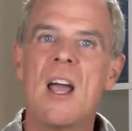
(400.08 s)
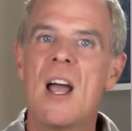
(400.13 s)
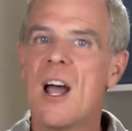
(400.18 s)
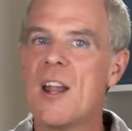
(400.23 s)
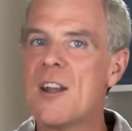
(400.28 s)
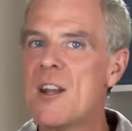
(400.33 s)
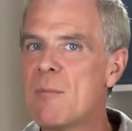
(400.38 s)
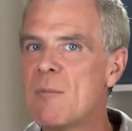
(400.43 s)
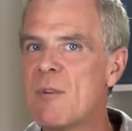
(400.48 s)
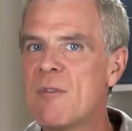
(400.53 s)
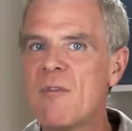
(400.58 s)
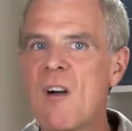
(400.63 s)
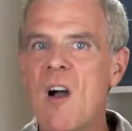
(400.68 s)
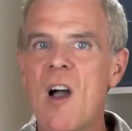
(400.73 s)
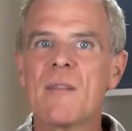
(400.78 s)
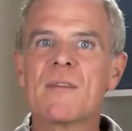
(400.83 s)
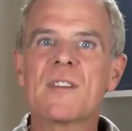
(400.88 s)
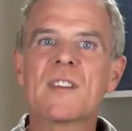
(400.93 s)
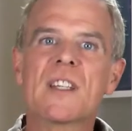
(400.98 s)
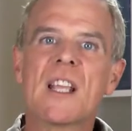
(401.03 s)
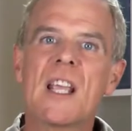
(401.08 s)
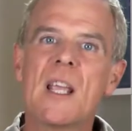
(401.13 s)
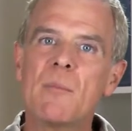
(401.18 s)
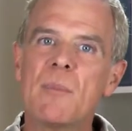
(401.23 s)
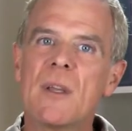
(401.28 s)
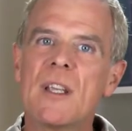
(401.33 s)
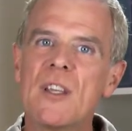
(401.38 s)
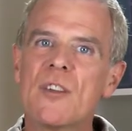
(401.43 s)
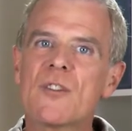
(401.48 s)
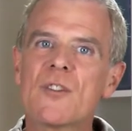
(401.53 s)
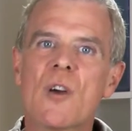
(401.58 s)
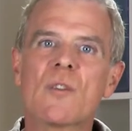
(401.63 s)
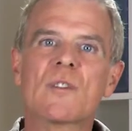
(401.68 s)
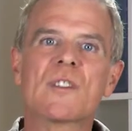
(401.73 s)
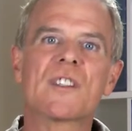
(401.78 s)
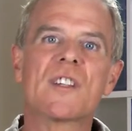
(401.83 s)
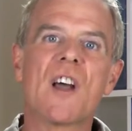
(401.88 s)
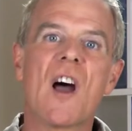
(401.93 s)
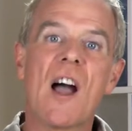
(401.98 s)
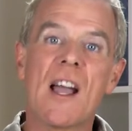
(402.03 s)
And number five is keeping your
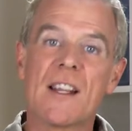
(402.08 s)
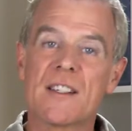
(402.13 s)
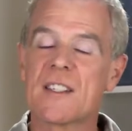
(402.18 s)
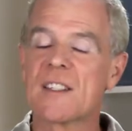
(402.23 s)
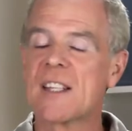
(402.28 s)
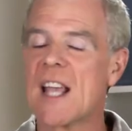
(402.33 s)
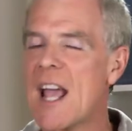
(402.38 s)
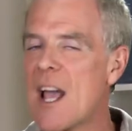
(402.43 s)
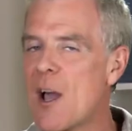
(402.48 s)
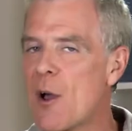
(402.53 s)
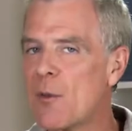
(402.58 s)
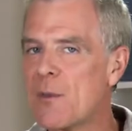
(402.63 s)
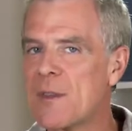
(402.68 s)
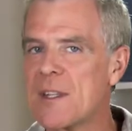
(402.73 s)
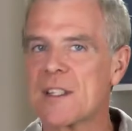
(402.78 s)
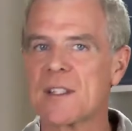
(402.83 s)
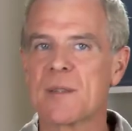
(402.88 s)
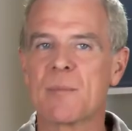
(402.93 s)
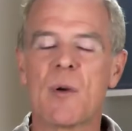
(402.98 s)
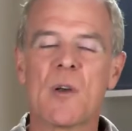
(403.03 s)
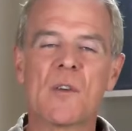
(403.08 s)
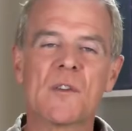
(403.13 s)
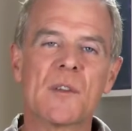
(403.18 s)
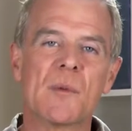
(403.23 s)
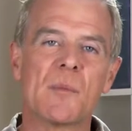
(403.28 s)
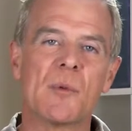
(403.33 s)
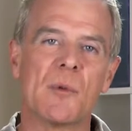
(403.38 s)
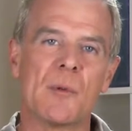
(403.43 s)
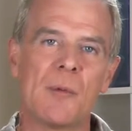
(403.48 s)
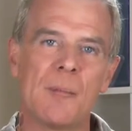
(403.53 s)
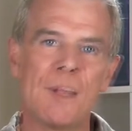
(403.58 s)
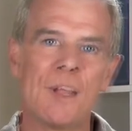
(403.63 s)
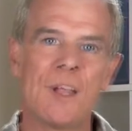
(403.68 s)
dog's diet as healthy as possible.